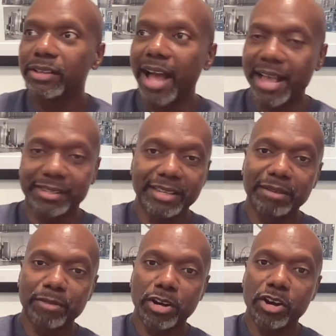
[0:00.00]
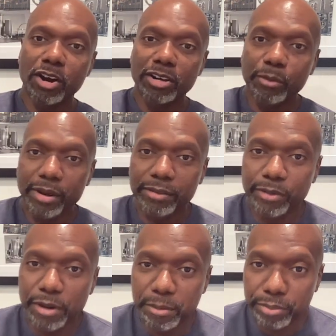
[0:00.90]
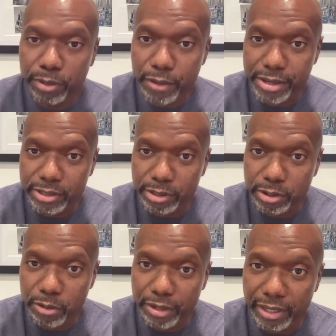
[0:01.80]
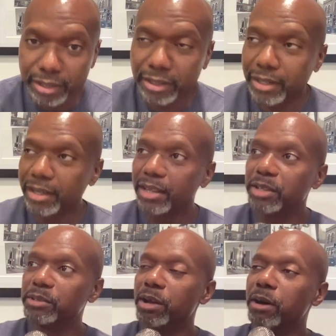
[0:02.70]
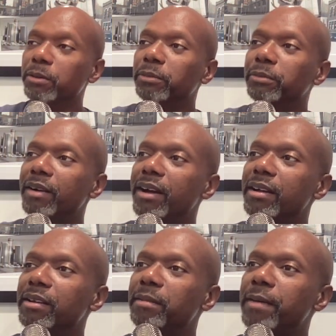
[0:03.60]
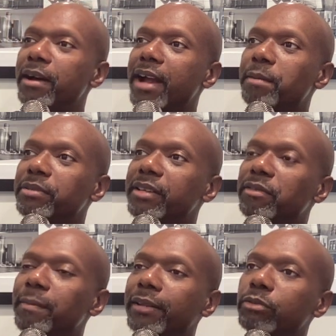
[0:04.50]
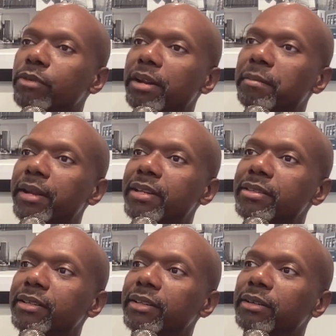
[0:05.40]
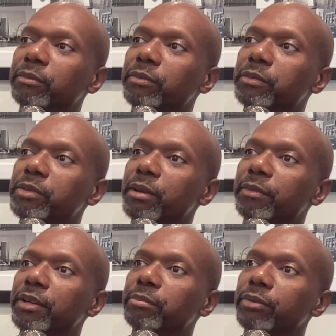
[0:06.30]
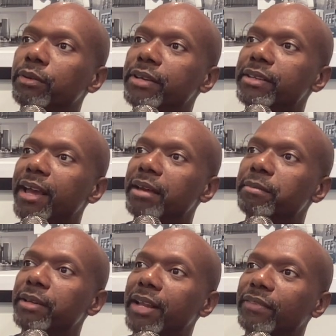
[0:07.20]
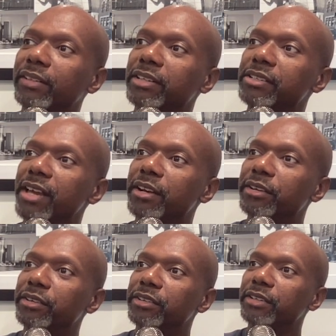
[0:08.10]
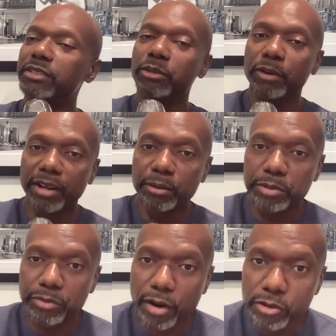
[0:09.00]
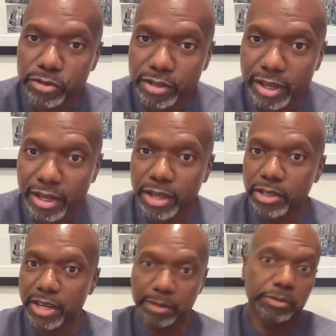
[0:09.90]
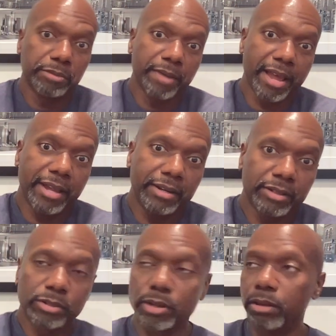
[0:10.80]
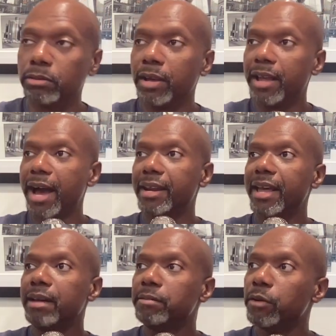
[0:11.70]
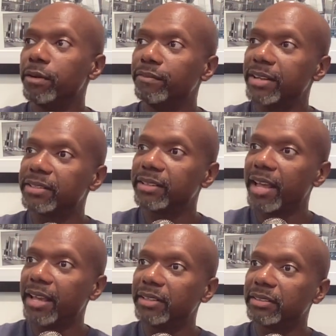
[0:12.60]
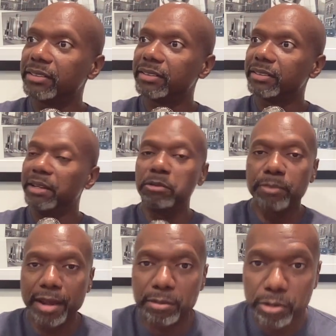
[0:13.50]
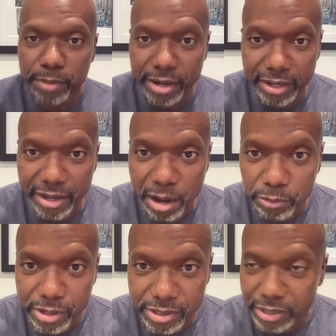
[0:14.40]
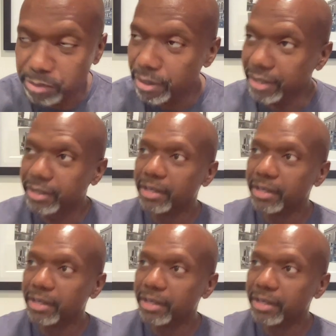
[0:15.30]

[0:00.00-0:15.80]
I sat in my car and I waited for the employees to go in. So I was there for about 20 minutes, and then some of the employees came in. I think the janitor, the custodian was first. He was a man, so I let him go investigate. He was making more money than I was anyway.